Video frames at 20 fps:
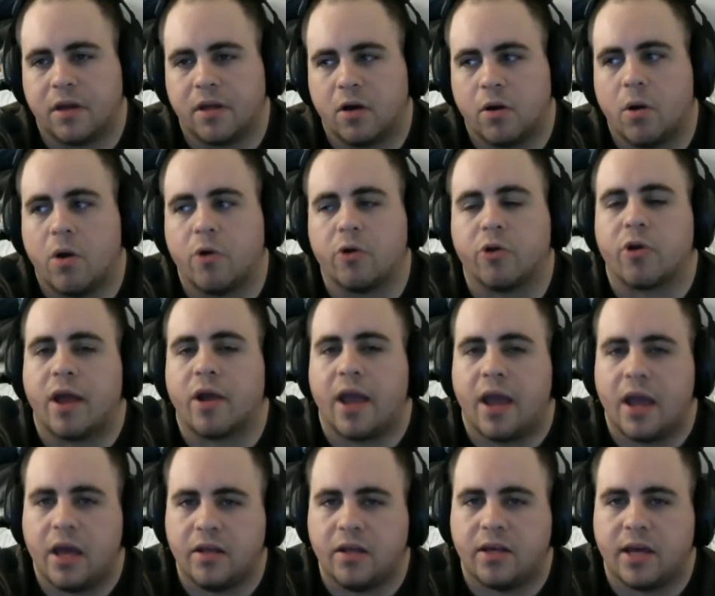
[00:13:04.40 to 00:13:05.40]
they go, oh, you're
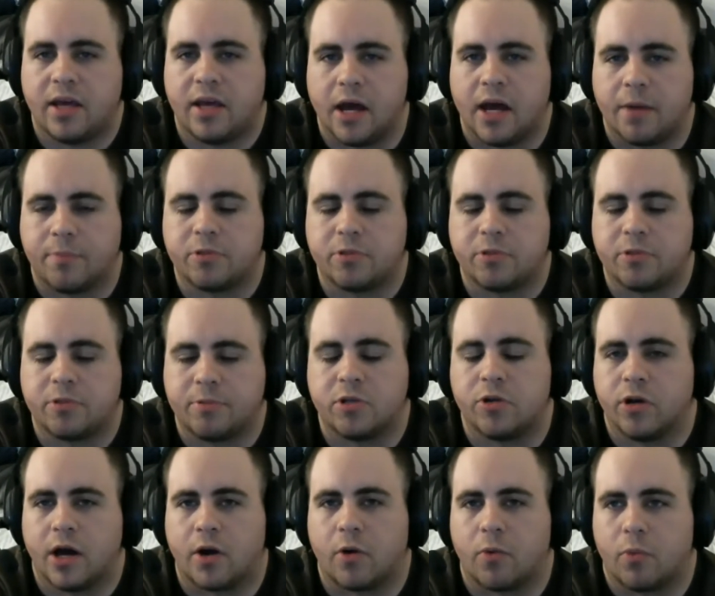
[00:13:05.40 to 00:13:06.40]
handicapped, so you're
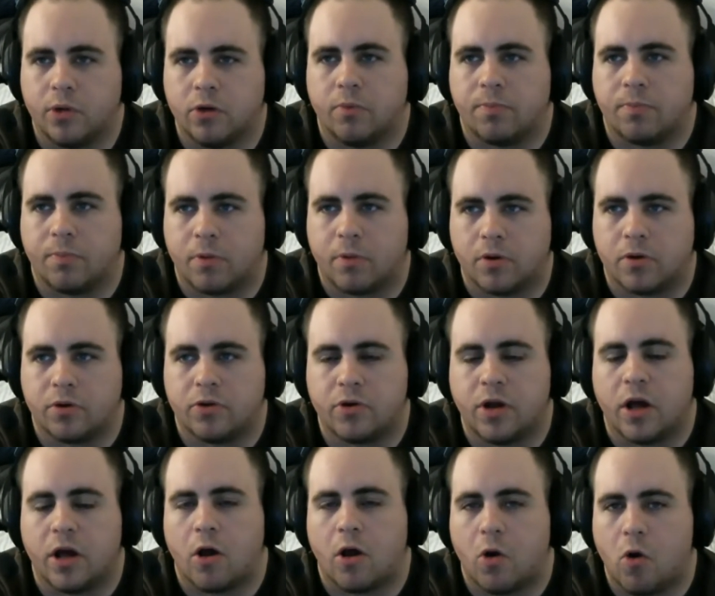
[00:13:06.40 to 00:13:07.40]
not
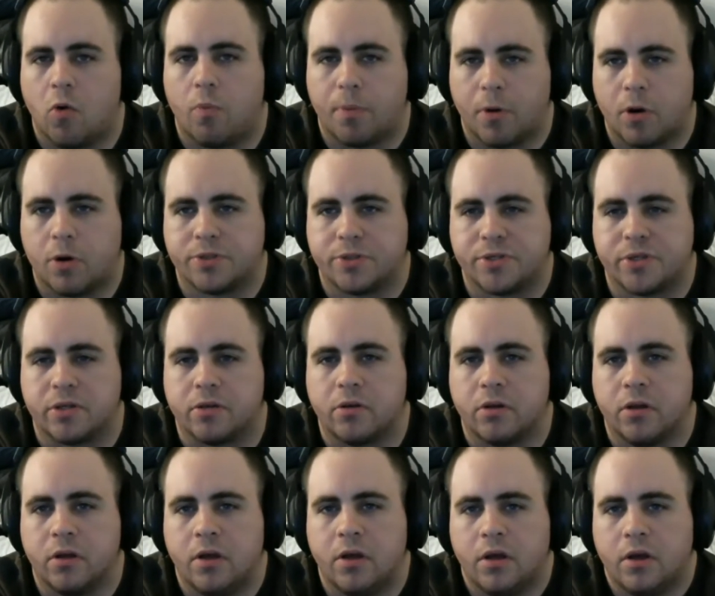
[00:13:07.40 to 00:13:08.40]
you're not a whole person.